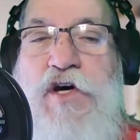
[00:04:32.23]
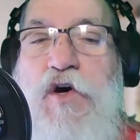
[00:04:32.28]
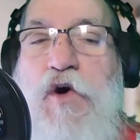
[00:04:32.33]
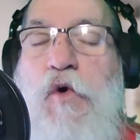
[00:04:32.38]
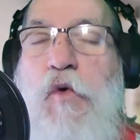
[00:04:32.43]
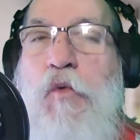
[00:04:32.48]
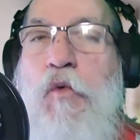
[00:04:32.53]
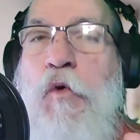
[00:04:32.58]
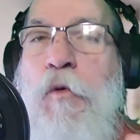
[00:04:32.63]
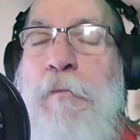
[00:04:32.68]

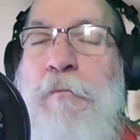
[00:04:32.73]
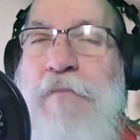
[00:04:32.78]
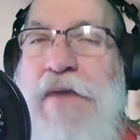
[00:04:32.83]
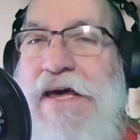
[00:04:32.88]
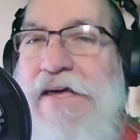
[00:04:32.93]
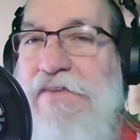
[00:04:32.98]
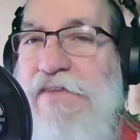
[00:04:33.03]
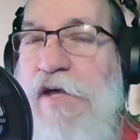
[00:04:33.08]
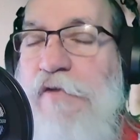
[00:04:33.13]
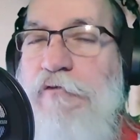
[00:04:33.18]
will
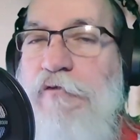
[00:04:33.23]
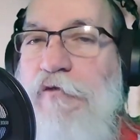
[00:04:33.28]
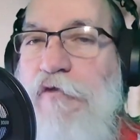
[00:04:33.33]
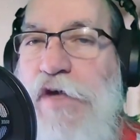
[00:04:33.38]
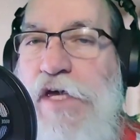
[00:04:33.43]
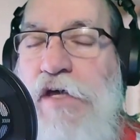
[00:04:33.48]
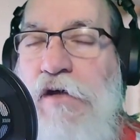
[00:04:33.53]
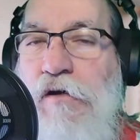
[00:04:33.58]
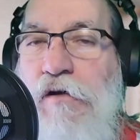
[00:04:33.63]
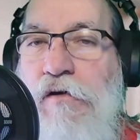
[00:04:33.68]
make them
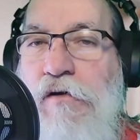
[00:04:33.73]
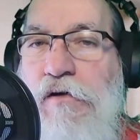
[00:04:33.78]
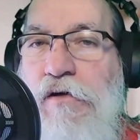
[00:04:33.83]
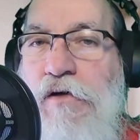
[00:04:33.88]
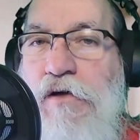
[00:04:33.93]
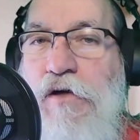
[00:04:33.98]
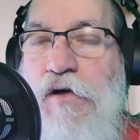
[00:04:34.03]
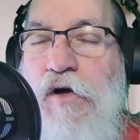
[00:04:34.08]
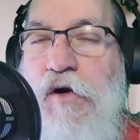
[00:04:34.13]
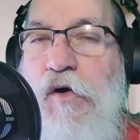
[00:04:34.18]
feel
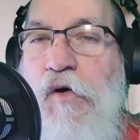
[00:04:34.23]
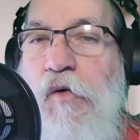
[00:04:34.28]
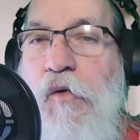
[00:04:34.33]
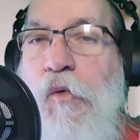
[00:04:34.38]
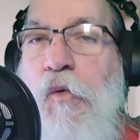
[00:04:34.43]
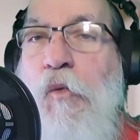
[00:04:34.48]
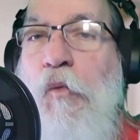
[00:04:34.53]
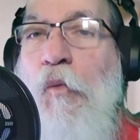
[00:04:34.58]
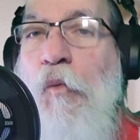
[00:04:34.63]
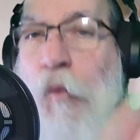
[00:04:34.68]

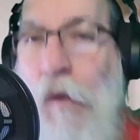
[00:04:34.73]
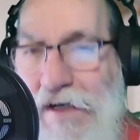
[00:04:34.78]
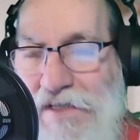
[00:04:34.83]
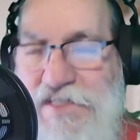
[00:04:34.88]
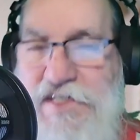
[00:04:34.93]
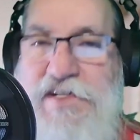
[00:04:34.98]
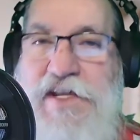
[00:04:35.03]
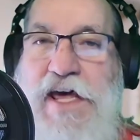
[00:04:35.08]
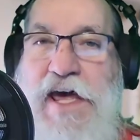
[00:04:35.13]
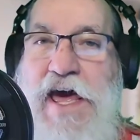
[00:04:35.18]

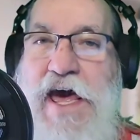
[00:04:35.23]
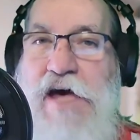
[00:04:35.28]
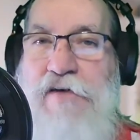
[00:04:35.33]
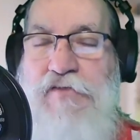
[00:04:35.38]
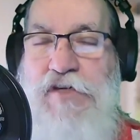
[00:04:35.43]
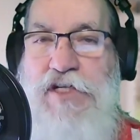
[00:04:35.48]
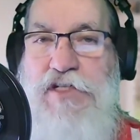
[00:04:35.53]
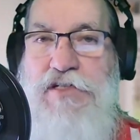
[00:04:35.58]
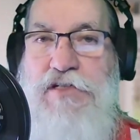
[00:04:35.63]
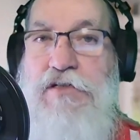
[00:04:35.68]
once they have
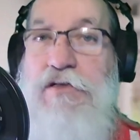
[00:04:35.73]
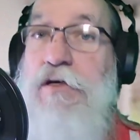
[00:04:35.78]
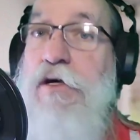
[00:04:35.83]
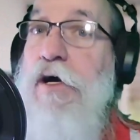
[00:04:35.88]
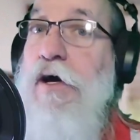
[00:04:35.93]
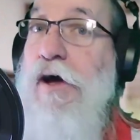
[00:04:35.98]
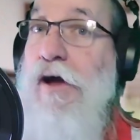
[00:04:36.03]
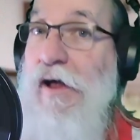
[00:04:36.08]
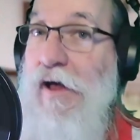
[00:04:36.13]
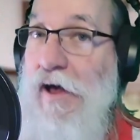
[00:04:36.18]
it.
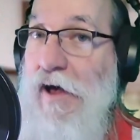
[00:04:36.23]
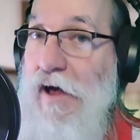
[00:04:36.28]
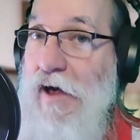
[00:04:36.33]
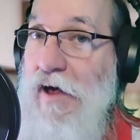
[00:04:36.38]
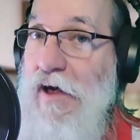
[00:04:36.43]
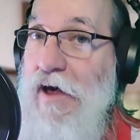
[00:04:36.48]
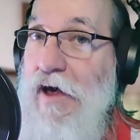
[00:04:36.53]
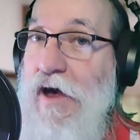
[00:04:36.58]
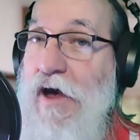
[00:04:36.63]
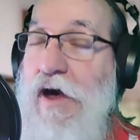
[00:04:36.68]

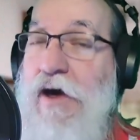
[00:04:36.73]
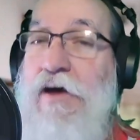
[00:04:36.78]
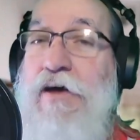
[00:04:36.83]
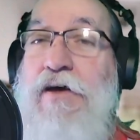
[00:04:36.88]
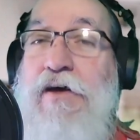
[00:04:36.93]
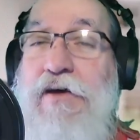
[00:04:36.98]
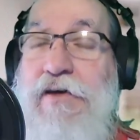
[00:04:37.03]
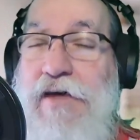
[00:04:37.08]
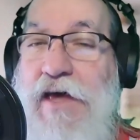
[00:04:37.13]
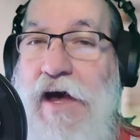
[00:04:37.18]
Ha!
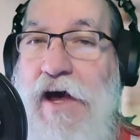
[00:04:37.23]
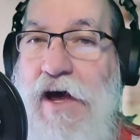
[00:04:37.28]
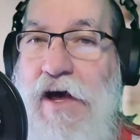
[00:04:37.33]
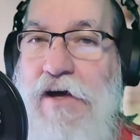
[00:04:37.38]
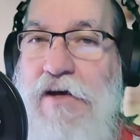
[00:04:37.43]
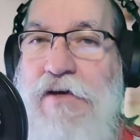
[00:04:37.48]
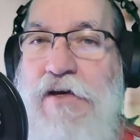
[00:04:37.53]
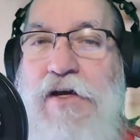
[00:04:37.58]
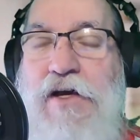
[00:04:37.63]
Yeah?